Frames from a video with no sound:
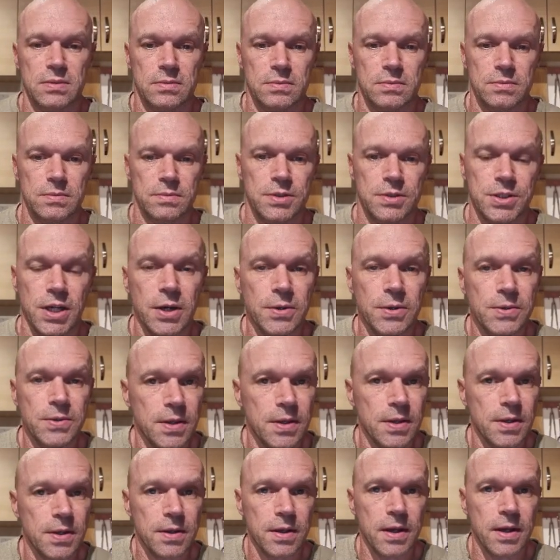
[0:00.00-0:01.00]
shows
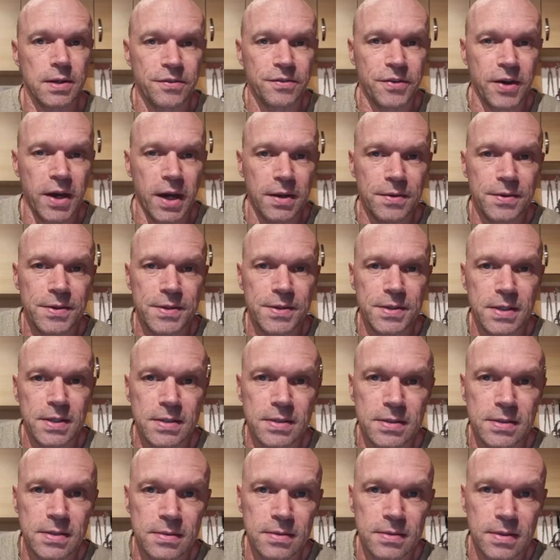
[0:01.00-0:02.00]
that their defence
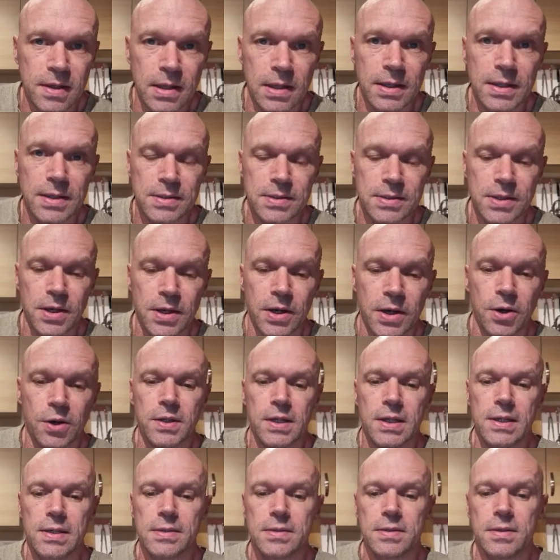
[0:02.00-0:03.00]
is at least half
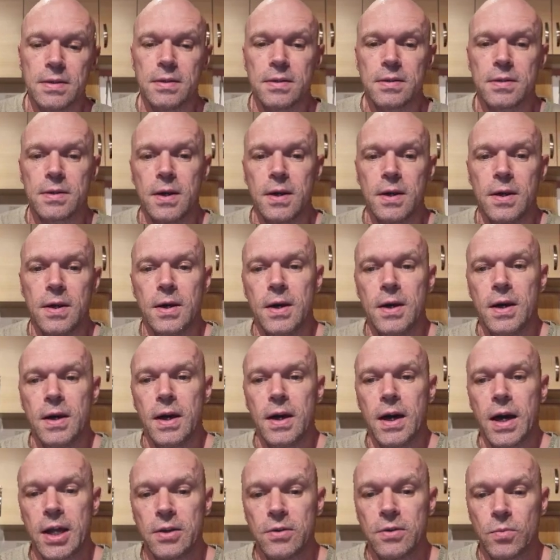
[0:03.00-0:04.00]
decent.
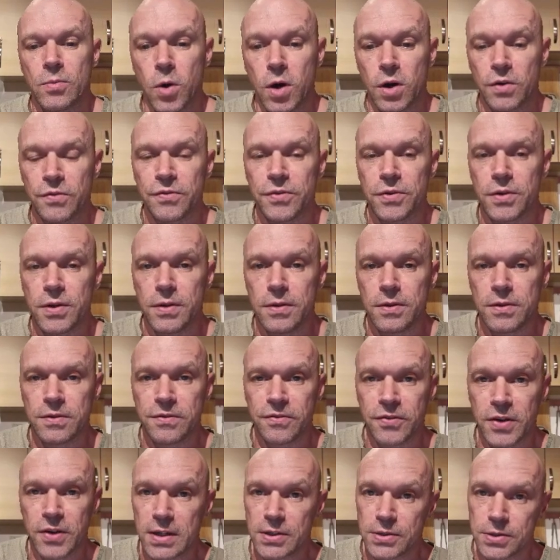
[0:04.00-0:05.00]
And Watford's
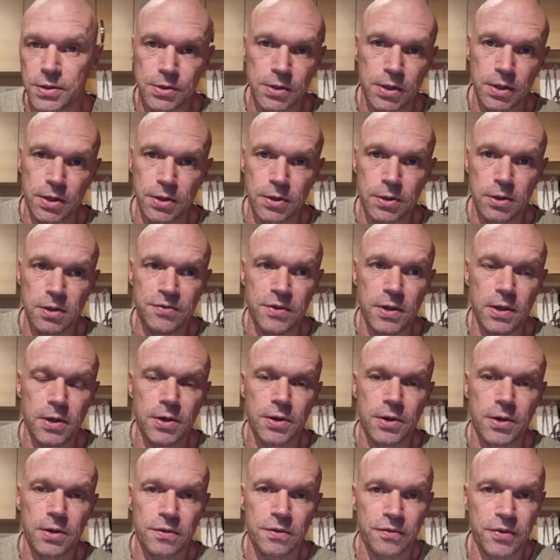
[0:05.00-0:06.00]
fixtures are good. If you
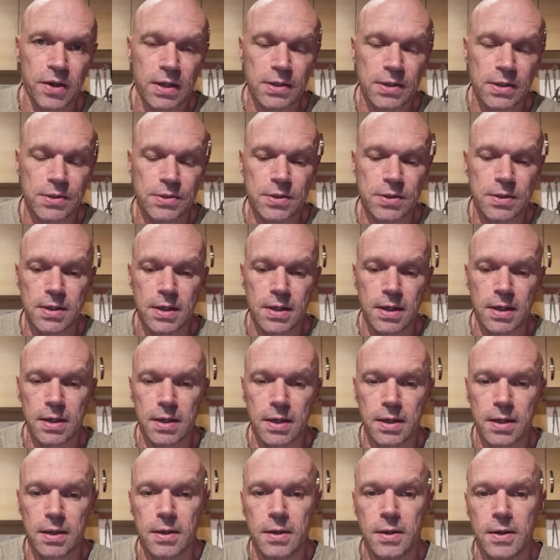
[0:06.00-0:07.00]
look at the fixture
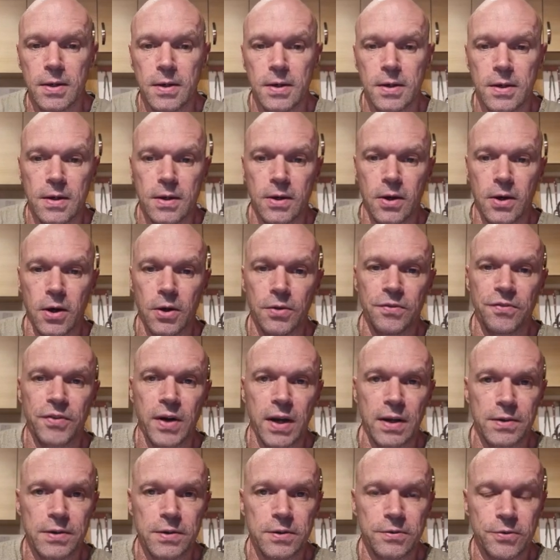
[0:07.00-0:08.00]
ticker on
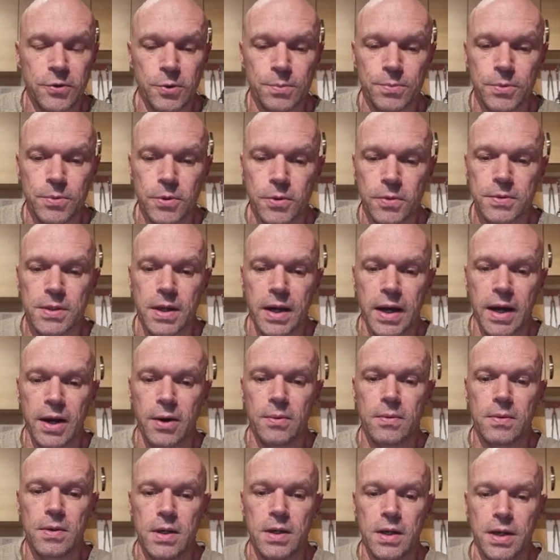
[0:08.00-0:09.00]
Fancy Football
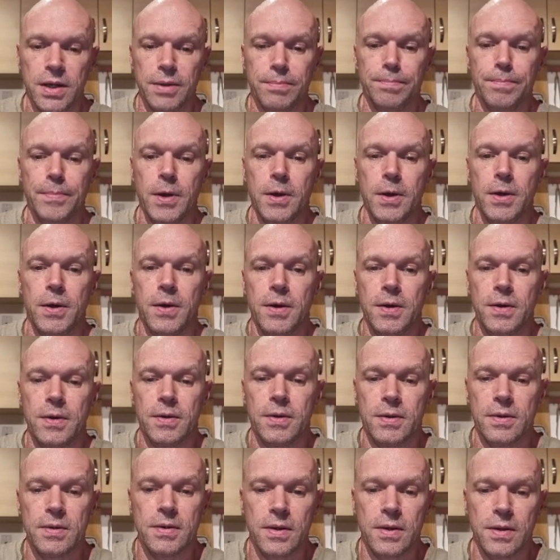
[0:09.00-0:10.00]
Scout,
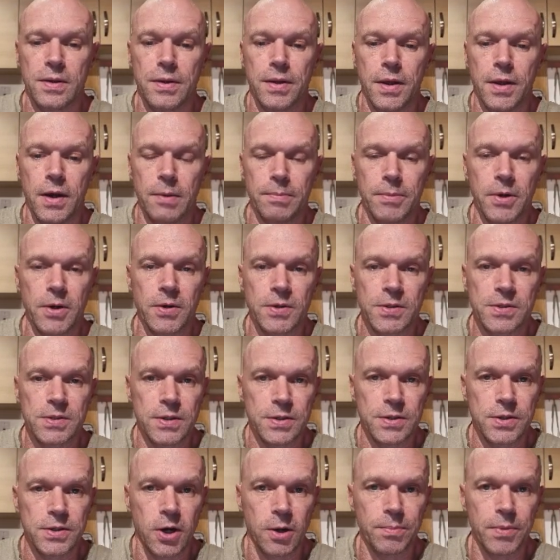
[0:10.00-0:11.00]
they're amongst the
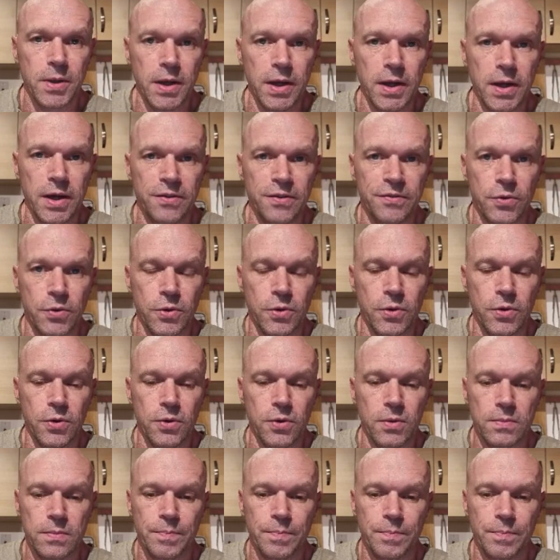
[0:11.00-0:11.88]
top there for